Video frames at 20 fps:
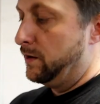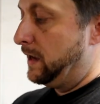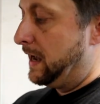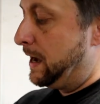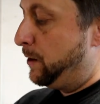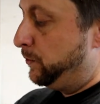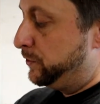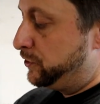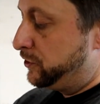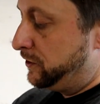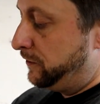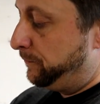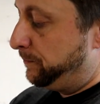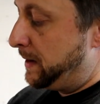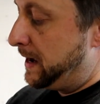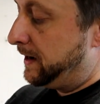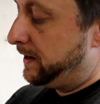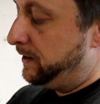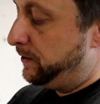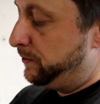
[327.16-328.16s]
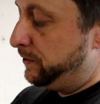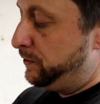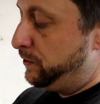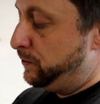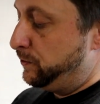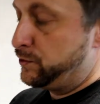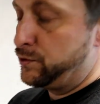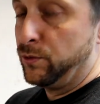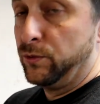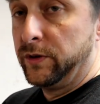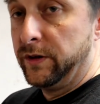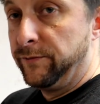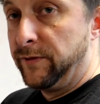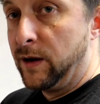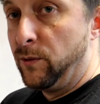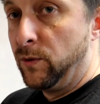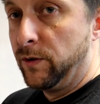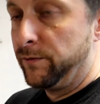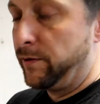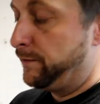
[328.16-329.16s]
I would shift back here to neutral, and if
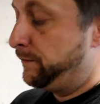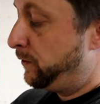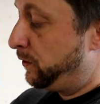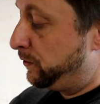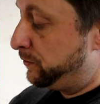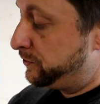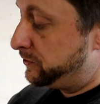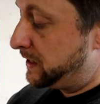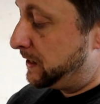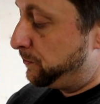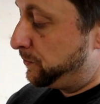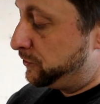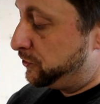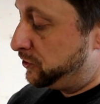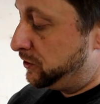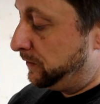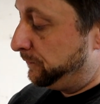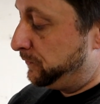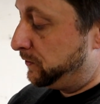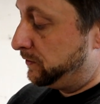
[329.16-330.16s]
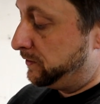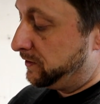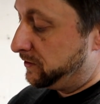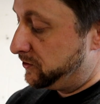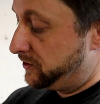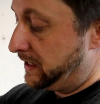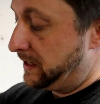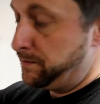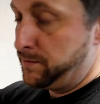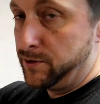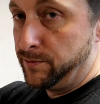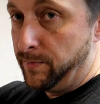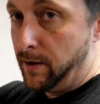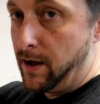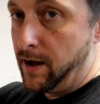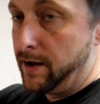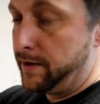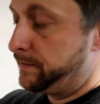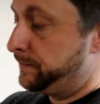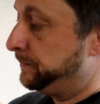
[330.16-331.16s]
I want reverse, I would shift to the same
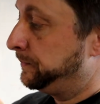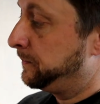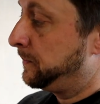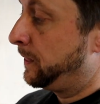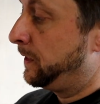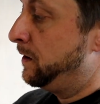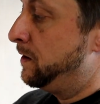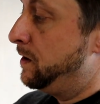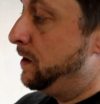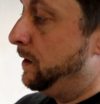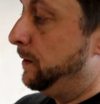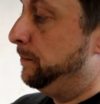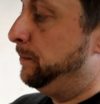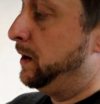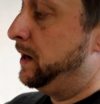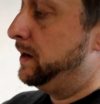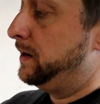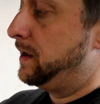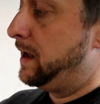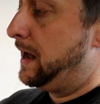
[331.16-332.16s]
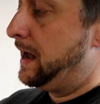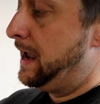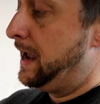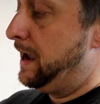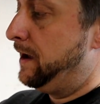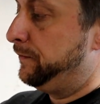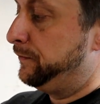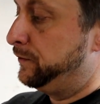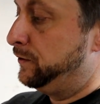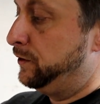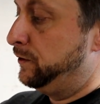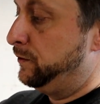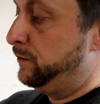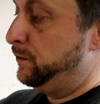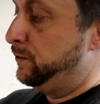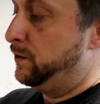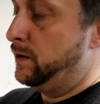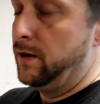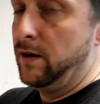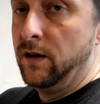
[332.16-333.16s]
spot, but I have
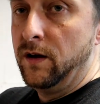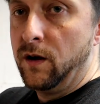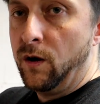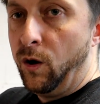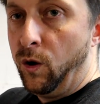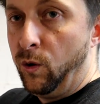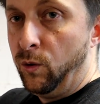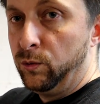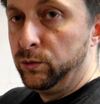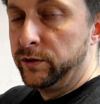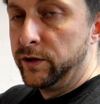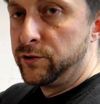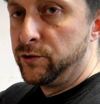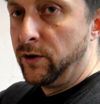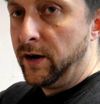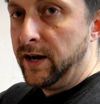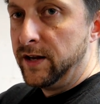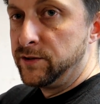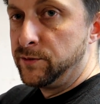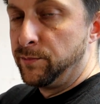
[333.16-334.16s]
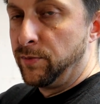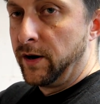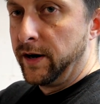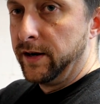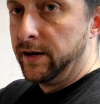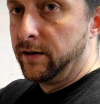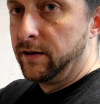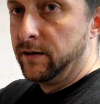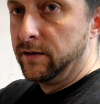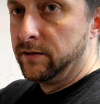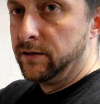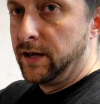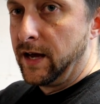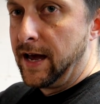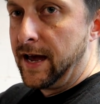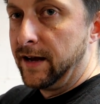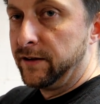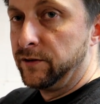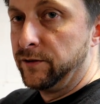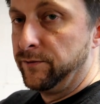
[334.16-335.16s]
to hold the trans brake to
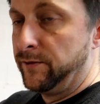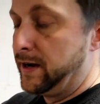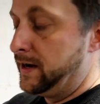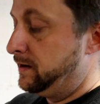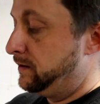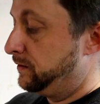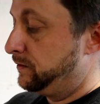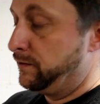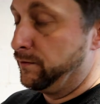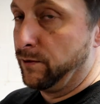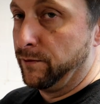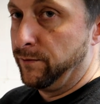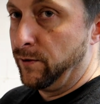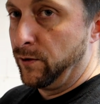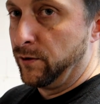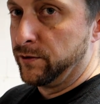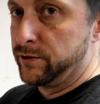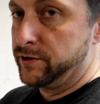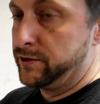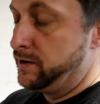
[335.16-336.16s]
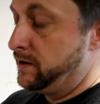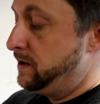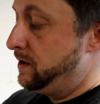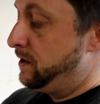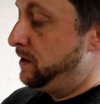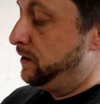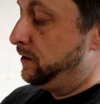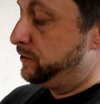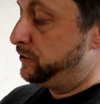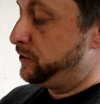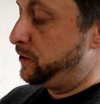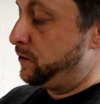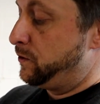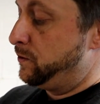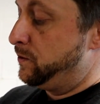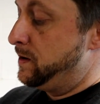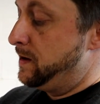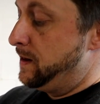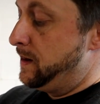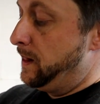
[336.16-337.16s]
activate the reverse.
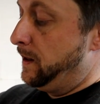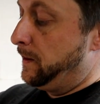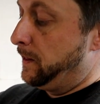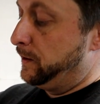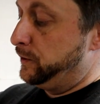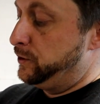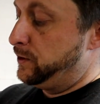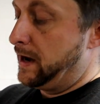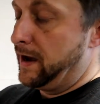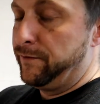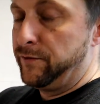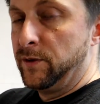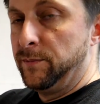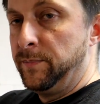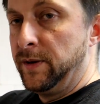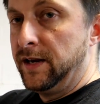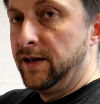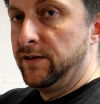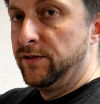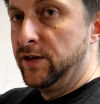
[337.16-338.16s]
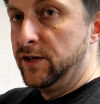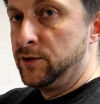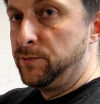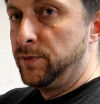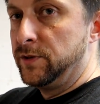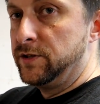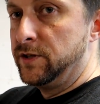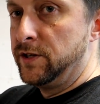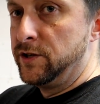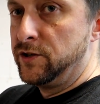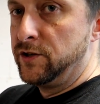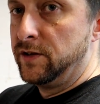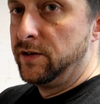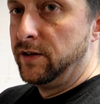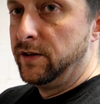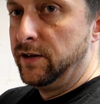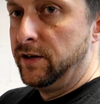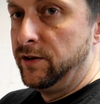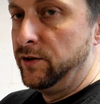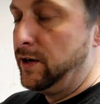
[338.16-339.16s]
So you have to be in this
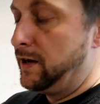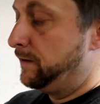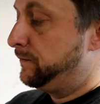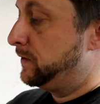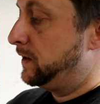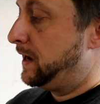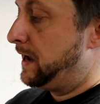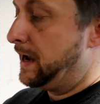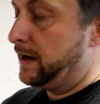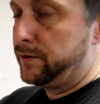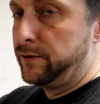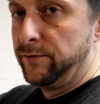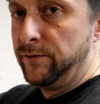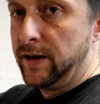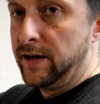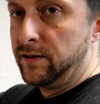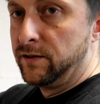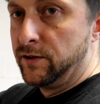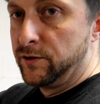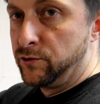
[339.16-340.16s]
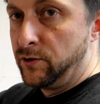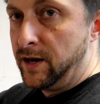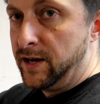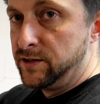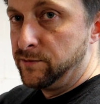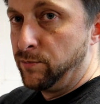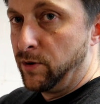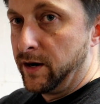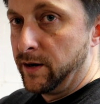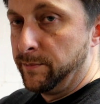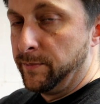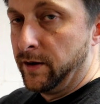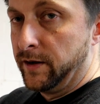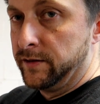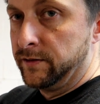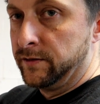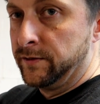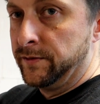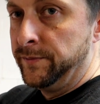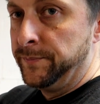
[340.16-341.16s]
position, and then you have to activate the trans brake
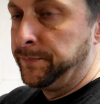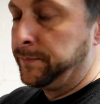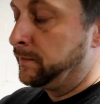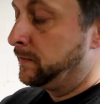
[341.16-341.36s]
button